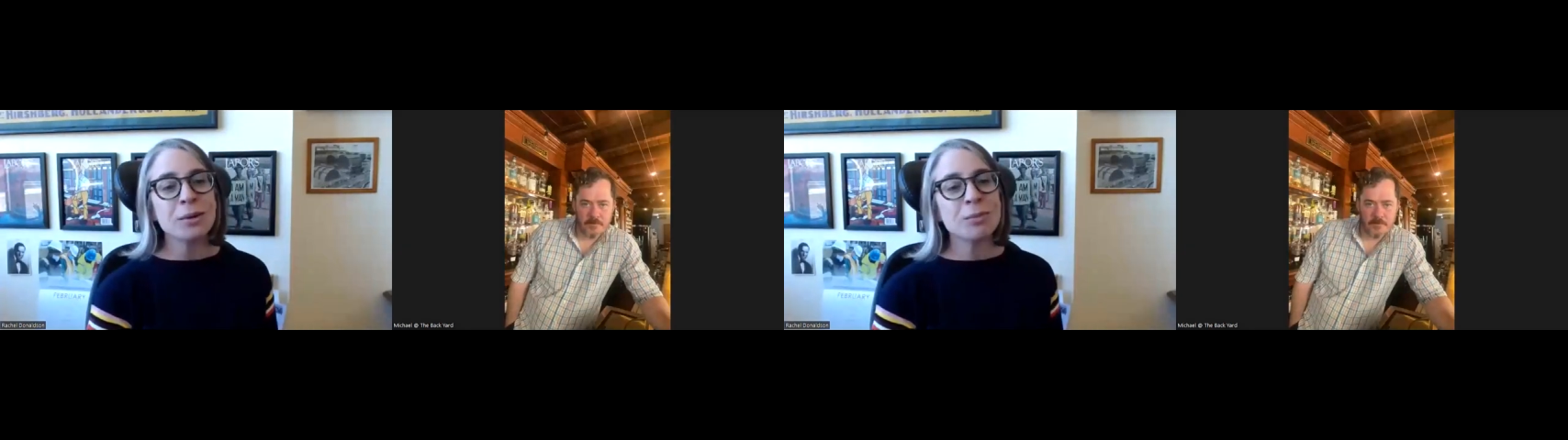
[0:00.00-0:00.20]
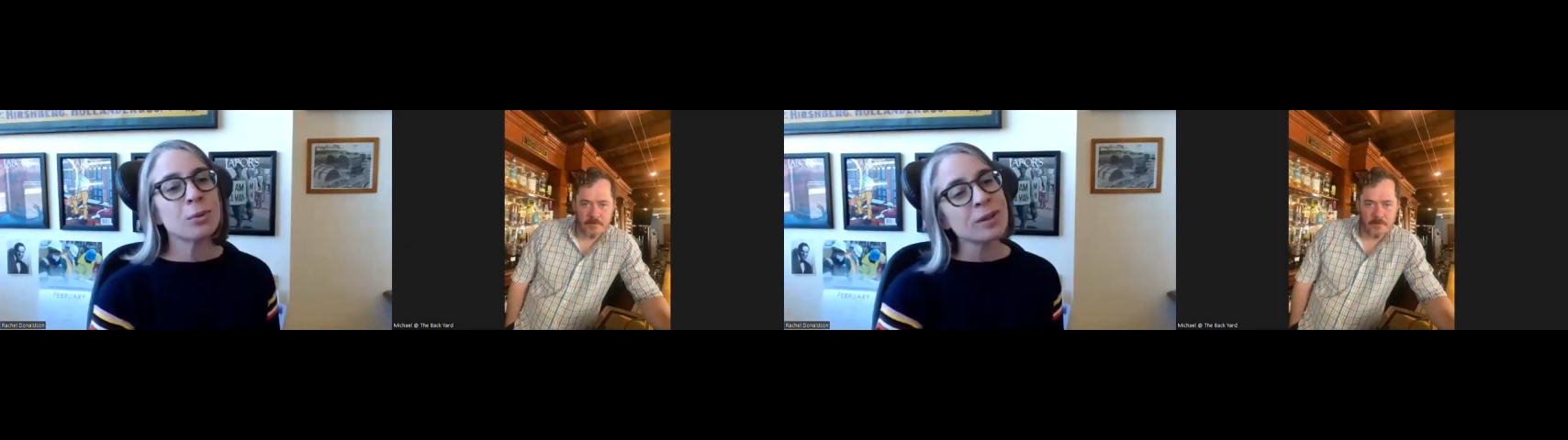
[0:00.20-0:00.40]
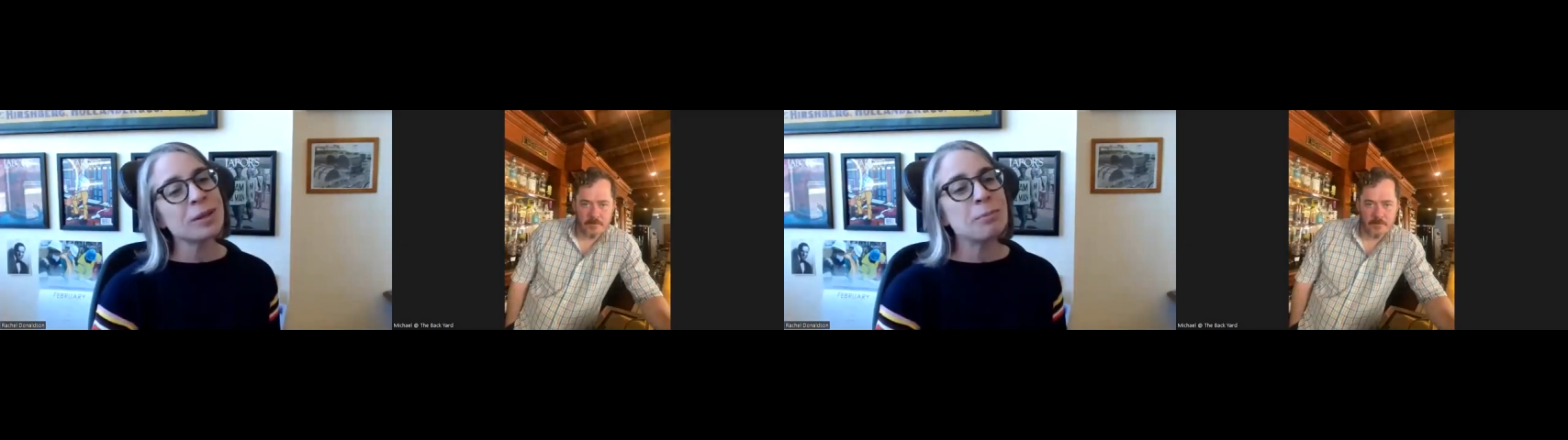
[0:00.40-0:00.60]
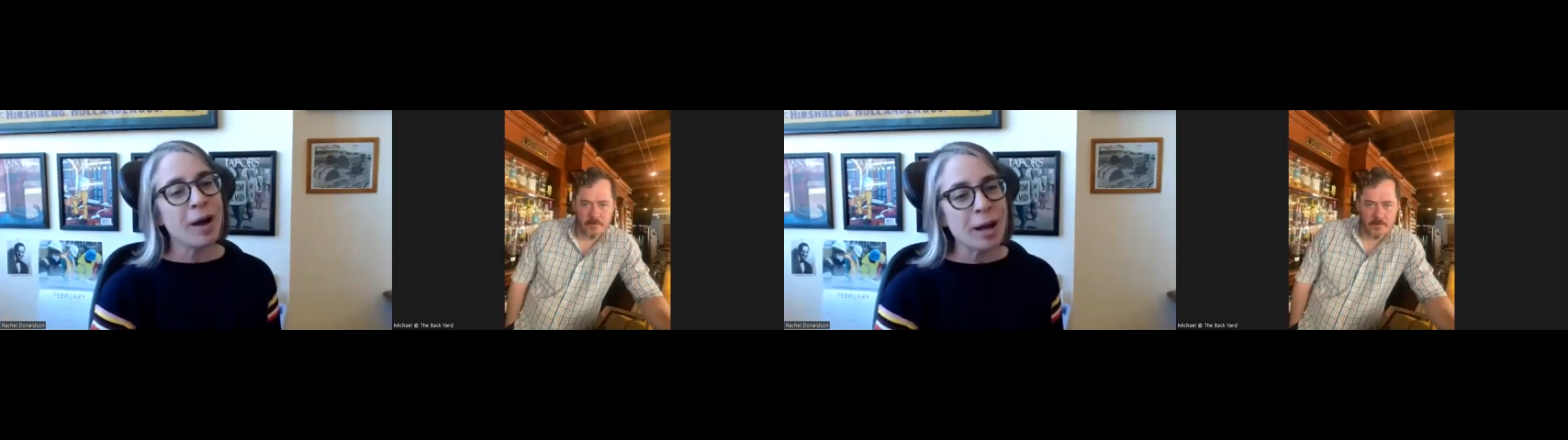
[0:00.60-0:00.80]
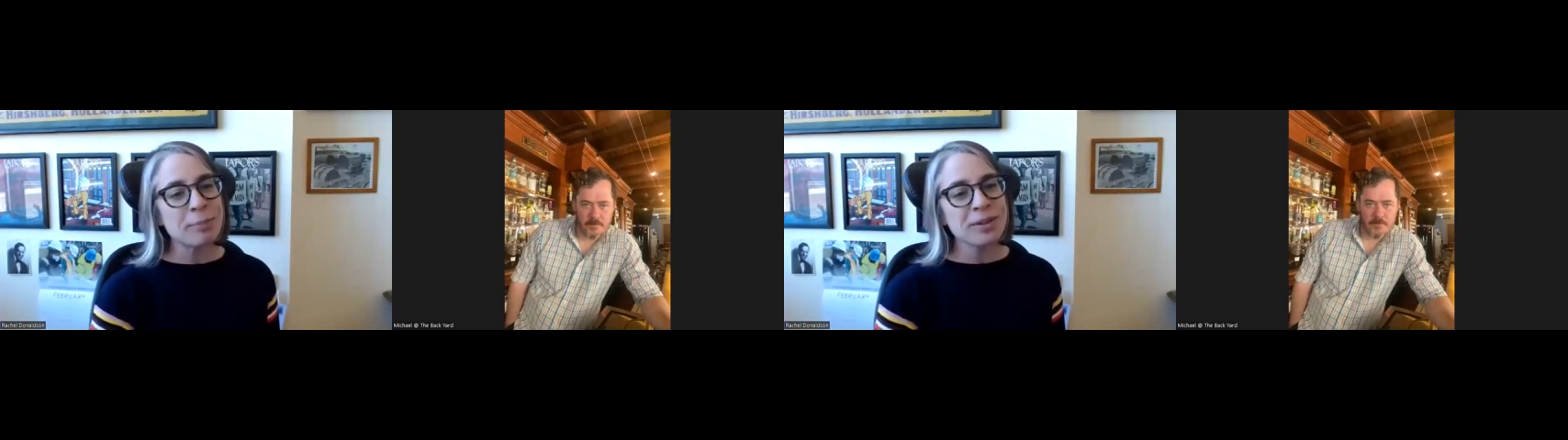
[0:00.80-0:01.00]
were really
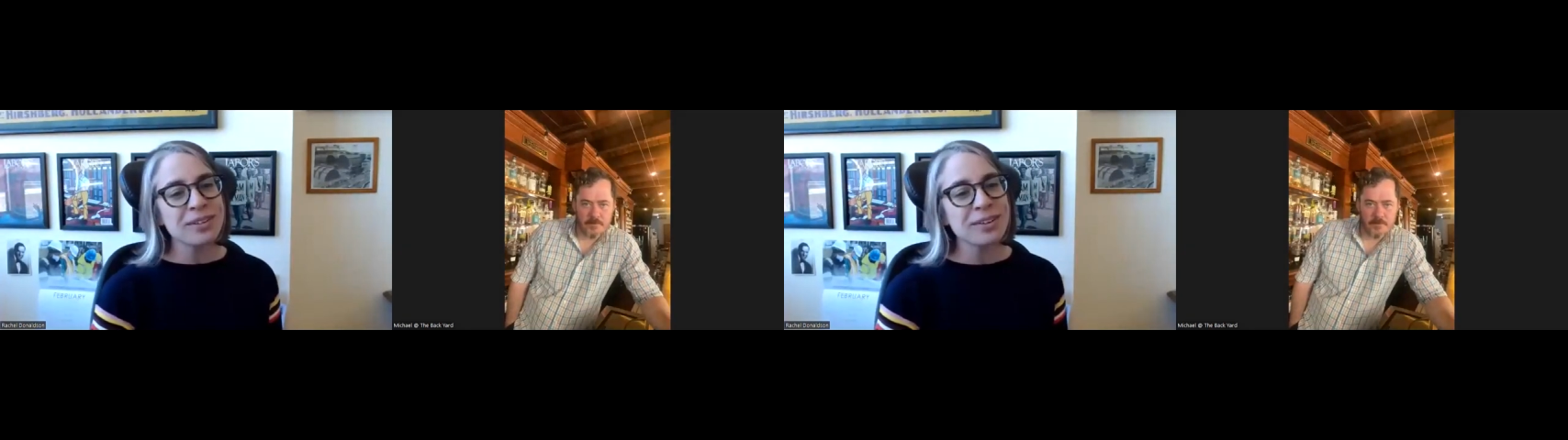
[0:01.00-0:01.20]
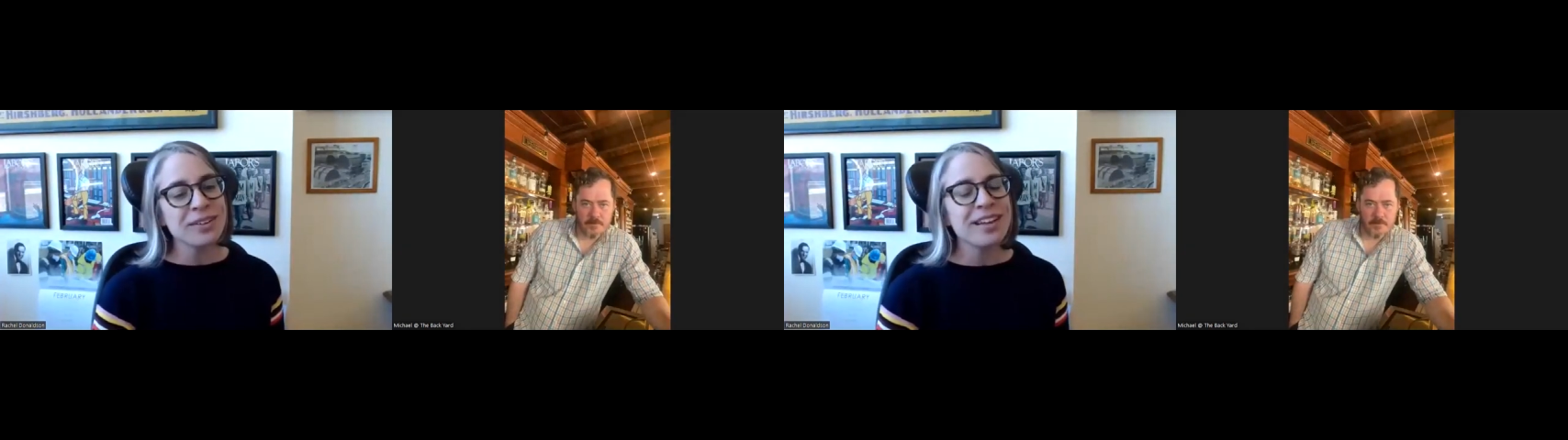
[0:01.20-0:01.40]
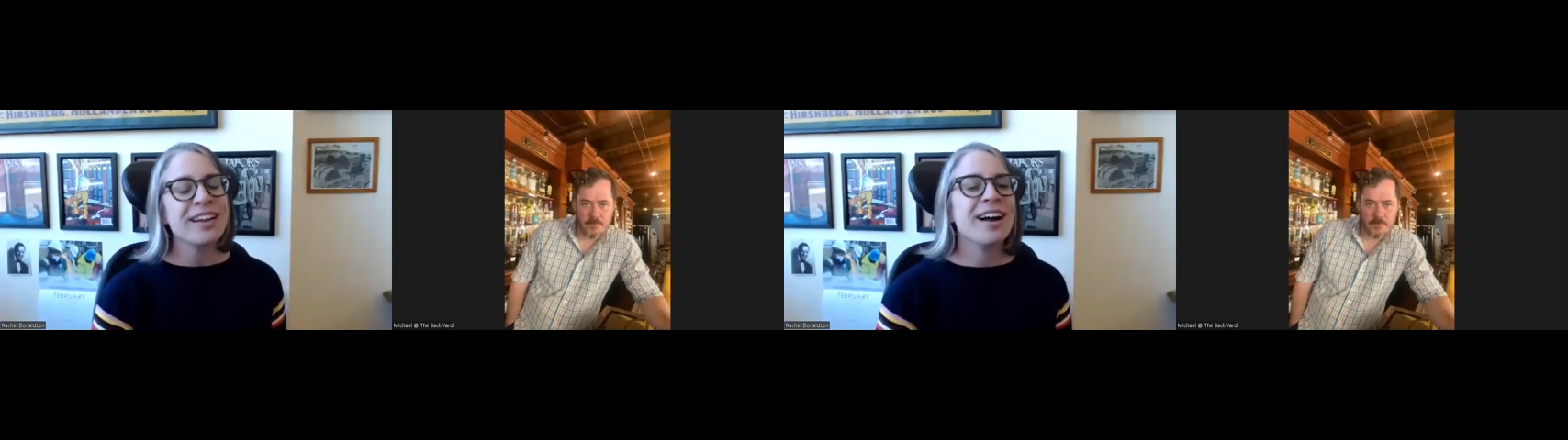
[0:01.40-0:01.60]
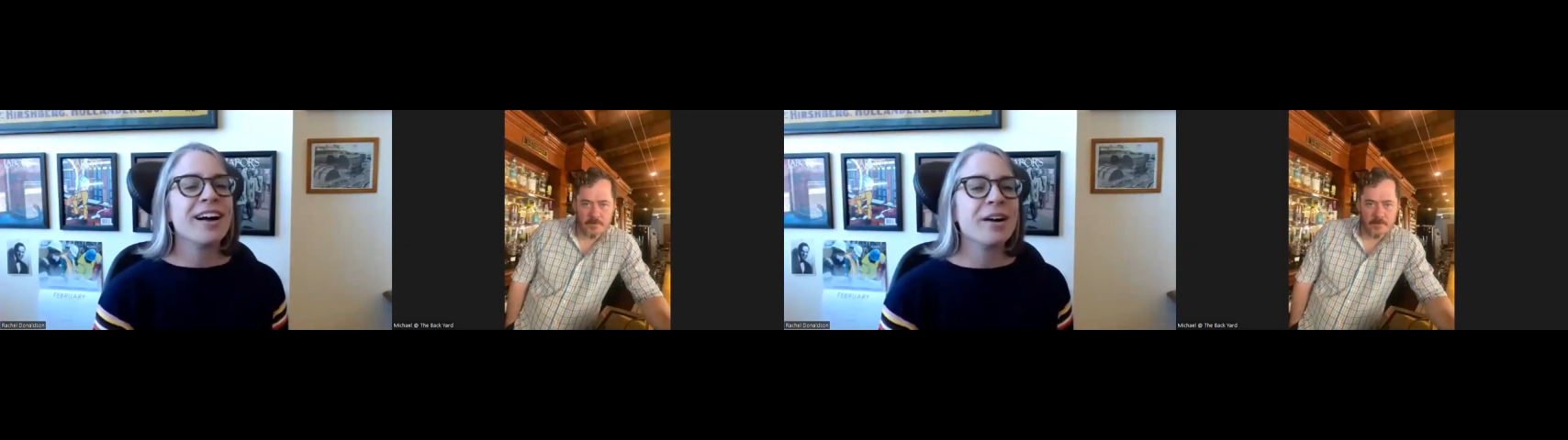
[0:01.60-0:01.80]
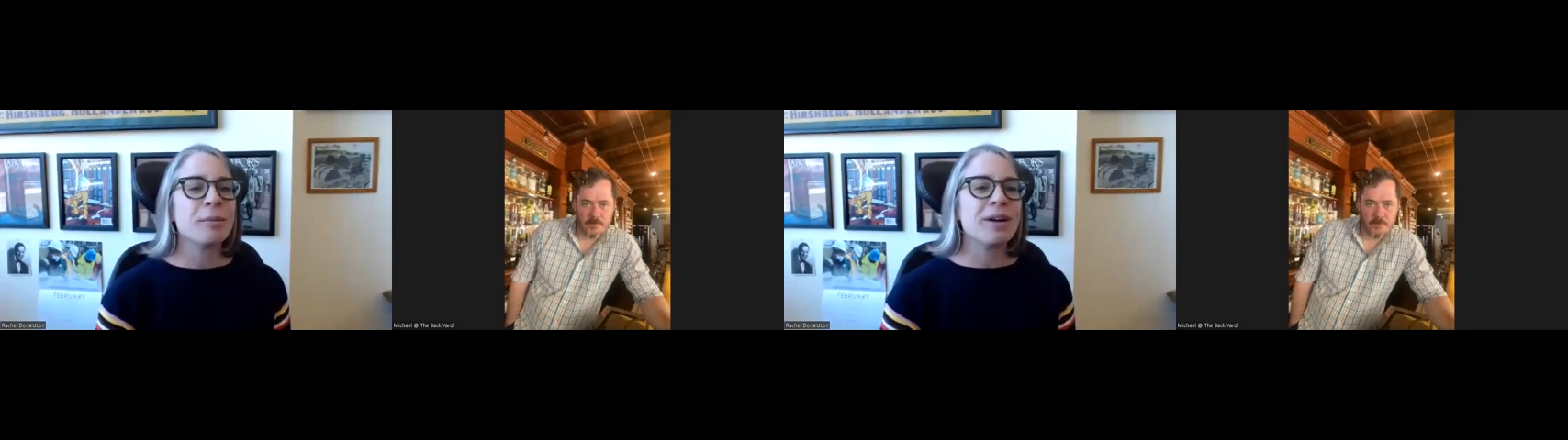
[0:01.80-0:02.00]
popular
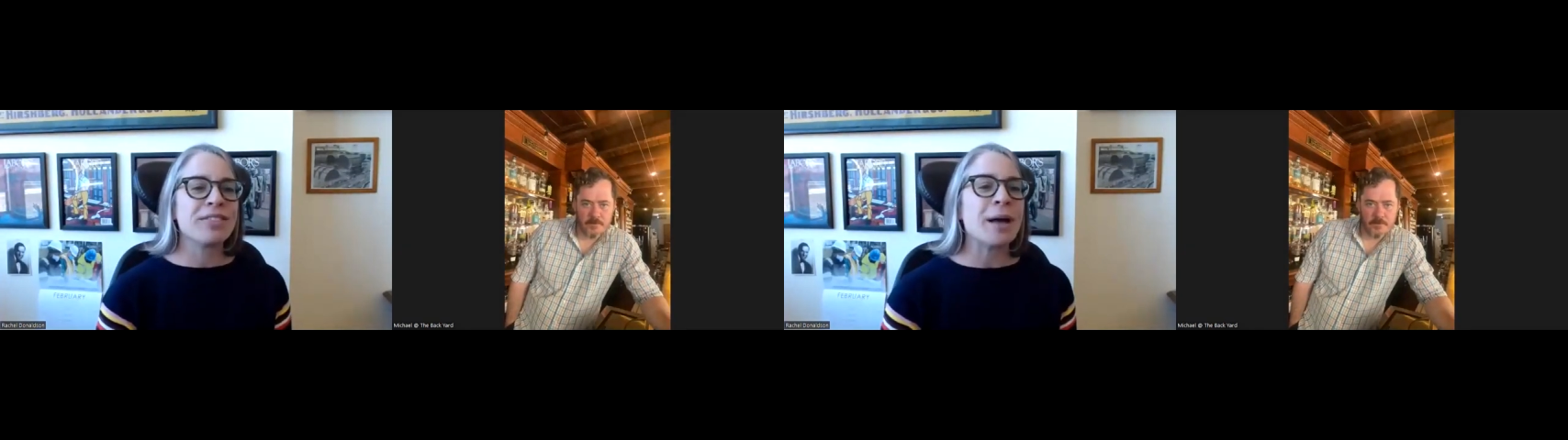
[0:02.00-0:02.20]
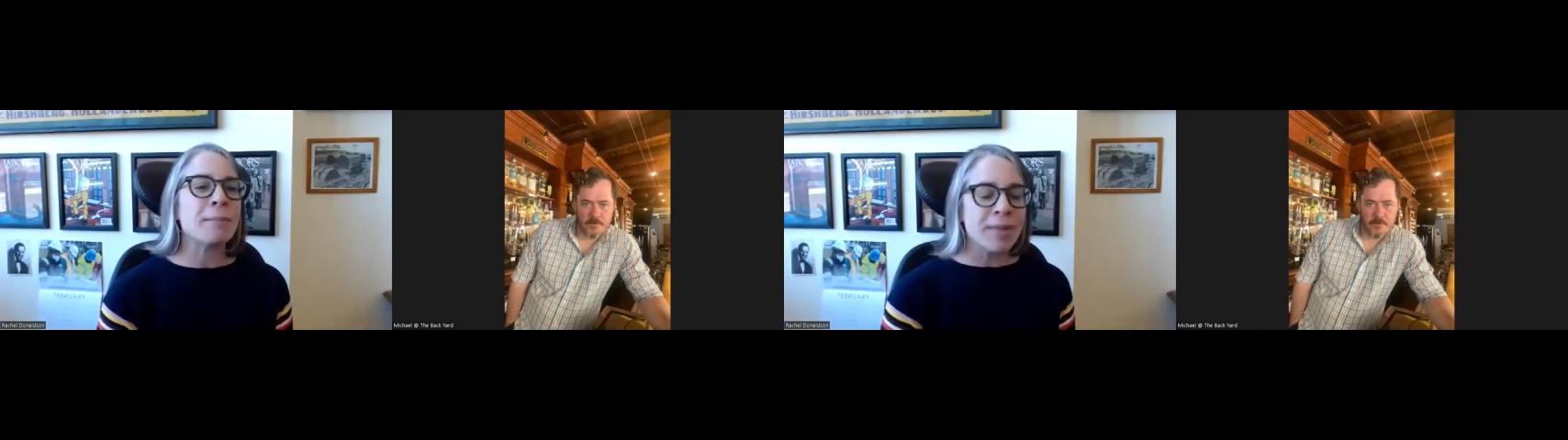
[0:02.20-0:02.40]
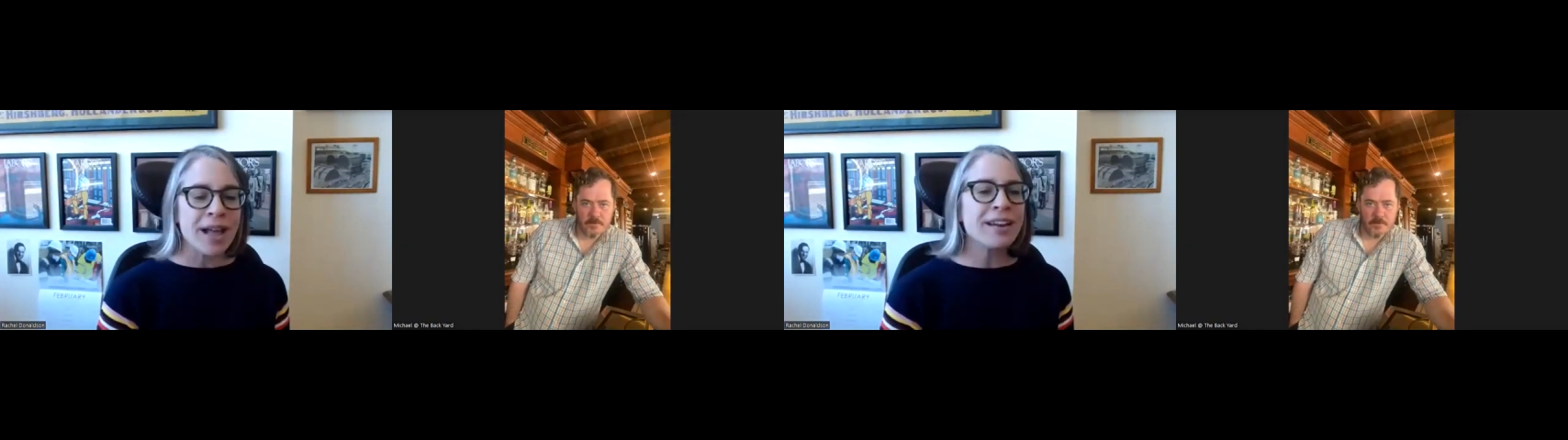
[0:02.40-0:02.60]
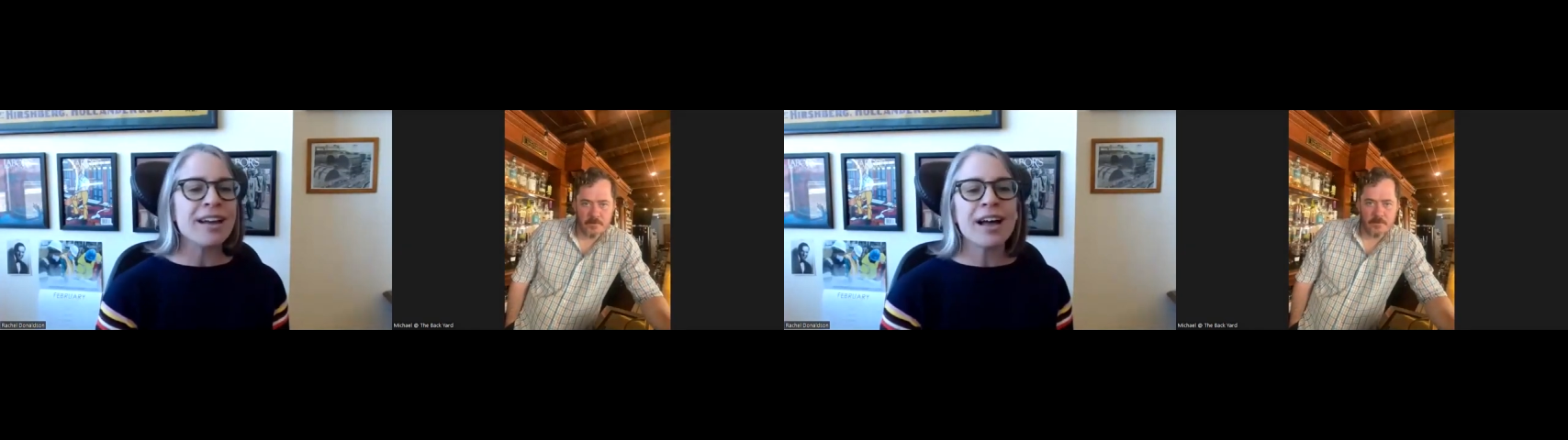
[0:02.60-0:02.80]
um, that not,